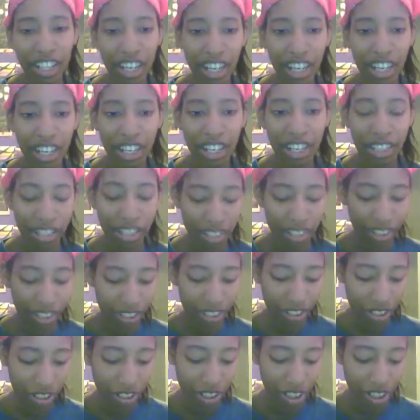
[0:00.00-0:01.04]
and
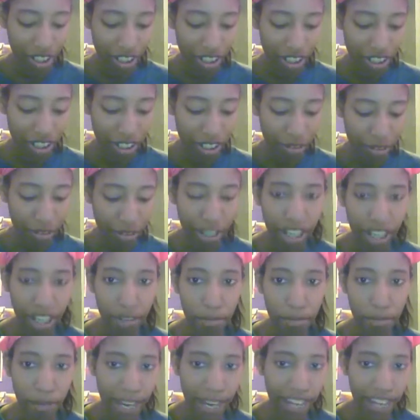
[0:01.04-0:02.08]
when
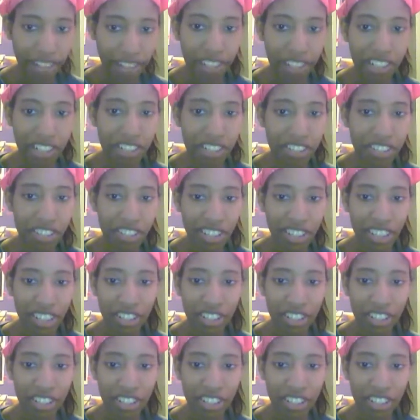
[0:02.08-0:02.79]
it matters,